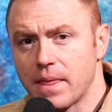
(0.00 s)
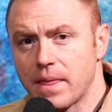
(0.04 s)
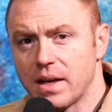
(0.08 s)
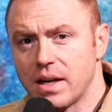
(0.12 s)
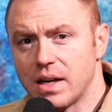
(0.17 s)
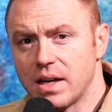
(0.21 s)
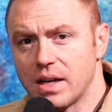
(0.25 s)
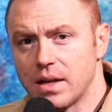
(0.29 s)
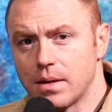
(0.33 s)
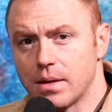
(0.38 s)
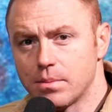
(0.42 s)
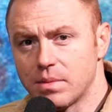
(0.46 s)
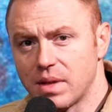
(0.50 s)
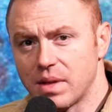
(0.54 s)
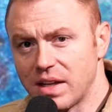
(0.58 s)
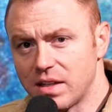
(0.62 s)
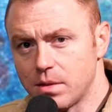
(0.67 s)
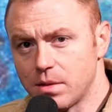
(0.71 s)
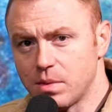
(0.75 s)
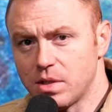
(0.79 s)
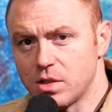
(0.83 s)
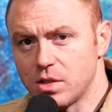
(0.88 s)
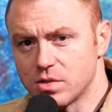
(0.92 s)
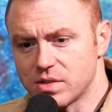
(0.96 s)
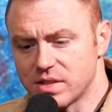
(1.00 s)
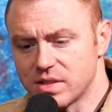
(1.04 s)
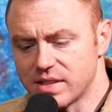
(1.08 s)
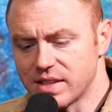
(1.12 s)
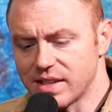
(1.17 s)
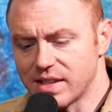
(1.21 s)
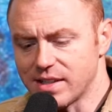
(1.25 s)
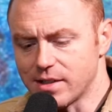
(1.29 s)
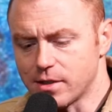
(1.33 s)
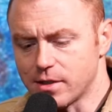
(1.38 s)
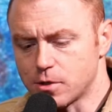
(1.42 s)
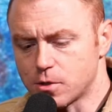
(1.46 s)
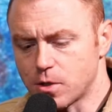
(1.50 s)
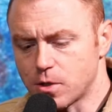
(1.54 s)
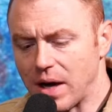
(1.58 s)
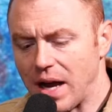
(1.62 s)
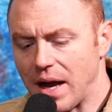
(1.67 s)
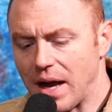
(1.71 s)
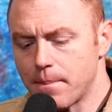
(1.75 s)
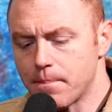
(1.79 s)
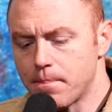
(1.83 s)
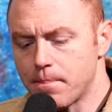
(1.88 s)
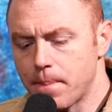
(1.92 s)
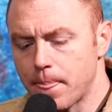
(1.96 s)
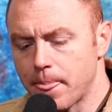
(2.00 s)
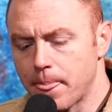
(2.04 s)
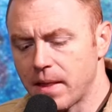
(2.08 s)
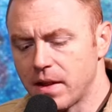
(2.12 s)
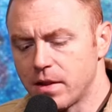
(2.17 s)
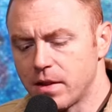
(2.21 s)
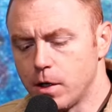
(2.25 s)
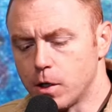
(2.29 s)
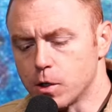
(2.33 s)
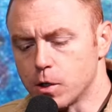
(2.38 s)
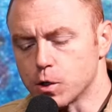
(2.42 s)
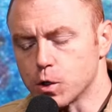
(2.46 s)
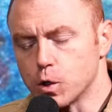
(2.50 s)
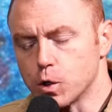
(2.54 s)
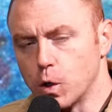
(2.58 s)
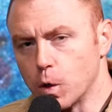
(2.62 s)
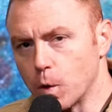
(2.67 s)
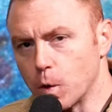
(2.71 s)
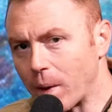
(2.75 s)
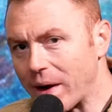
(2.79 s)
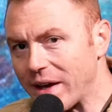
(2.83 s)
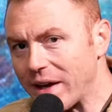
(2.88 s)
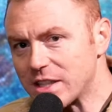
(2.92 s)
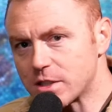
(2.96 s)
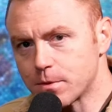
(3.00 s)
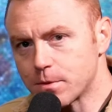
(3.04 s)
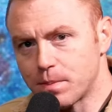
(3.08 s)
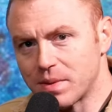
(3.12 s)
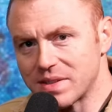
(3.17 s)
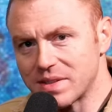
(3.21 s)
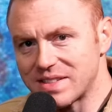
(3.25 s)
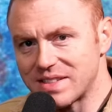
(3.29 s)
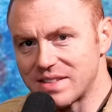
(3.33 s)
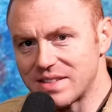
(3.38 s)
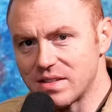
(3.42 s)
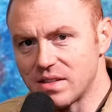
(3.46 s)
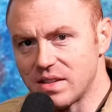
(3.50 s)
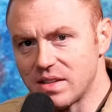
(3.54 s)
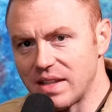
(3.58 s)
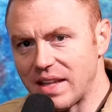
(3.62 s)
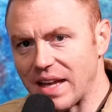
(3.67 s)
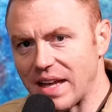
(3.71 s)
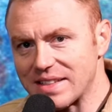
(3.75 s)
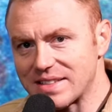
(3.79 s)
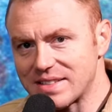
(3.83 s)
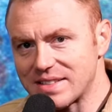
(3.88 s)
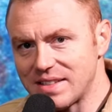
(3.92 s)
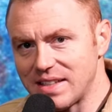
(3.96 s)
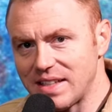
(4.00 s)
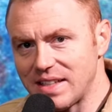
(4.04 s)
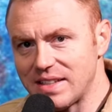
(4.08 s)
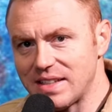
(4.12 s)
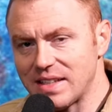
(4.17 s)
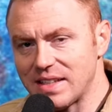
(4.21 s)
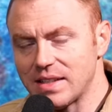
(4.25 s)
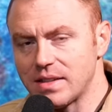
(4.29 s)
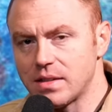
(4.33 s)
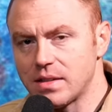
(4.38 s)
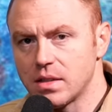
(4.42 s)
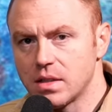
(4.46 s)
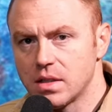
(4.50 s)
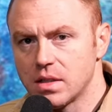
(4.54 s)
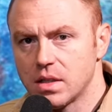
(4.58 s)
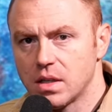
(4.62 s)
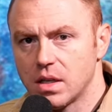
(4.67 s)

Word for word: Um, the enemy uses a trap. There's grace that's needed.